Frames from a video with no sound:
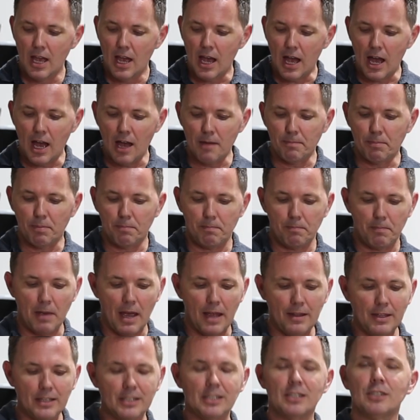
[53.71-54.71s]

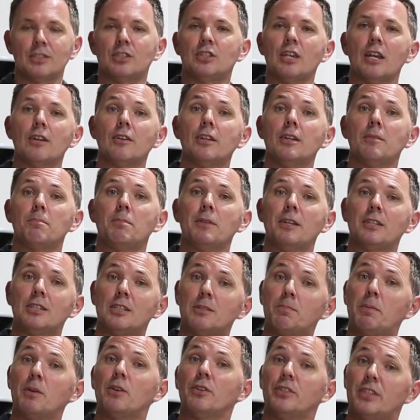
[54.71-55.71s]
And this
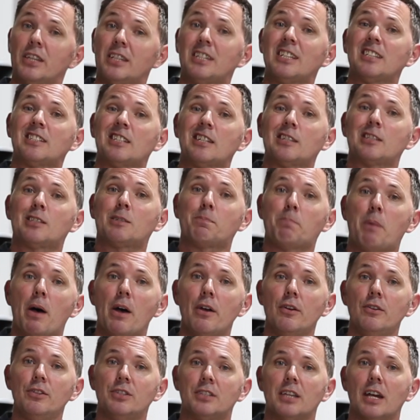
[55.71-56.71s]
is because it's
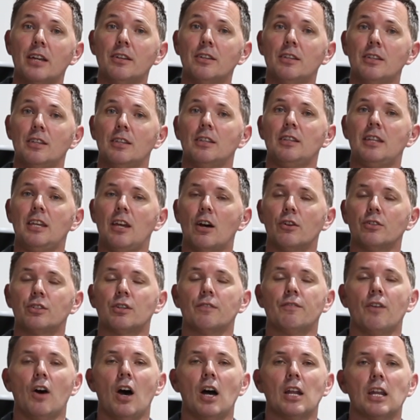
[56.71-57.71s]
exposed under the
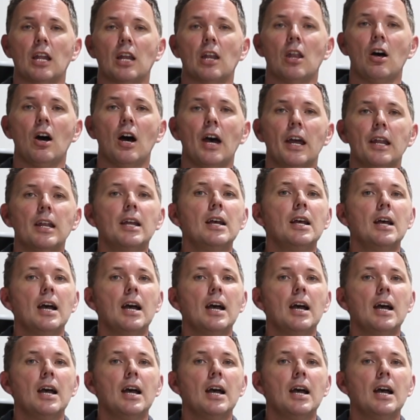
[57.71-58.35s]
ultraviolet light